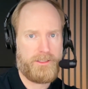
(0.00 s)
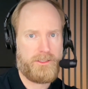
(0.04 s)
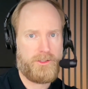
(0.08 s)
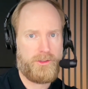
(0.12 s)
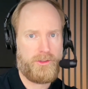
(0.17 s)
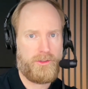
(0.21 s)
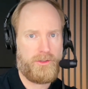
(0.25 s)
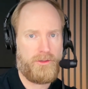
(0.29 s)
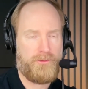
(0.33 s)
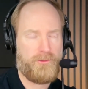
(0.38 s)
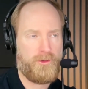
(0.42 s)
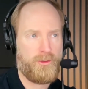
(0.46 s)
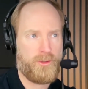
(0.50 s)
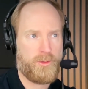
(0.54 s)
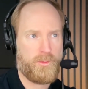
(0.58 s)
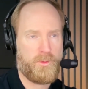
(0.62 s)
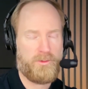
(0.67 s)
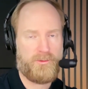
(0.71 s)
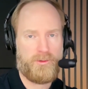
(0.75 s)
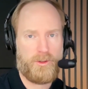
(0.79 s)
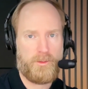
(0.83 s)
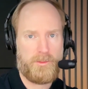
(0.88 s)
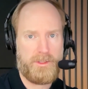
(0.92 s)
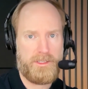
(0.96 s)
to the future
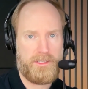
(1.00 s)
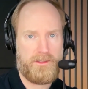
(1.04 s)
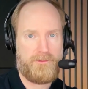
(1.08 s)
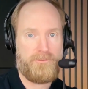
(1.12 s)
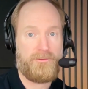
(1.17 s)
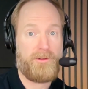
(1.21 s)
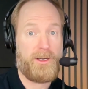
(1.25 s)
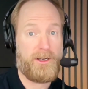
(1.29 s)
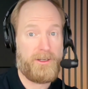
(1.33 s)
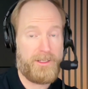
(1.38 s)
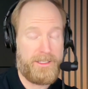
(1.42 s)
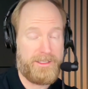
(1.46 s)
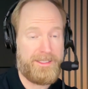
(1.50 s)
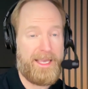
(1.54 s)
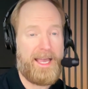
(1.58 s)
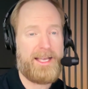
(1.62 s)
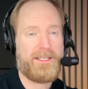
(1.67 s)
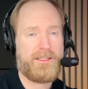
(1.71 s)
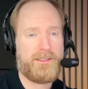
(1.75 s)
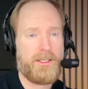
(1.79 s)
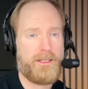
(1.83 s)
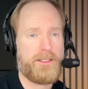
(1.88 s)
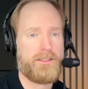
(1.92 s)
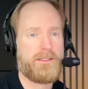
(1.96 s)
performance of various
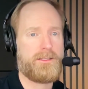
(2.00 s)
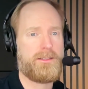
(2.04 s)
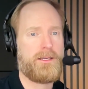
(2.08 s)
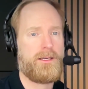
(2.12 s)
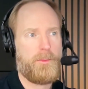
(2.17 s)
assets.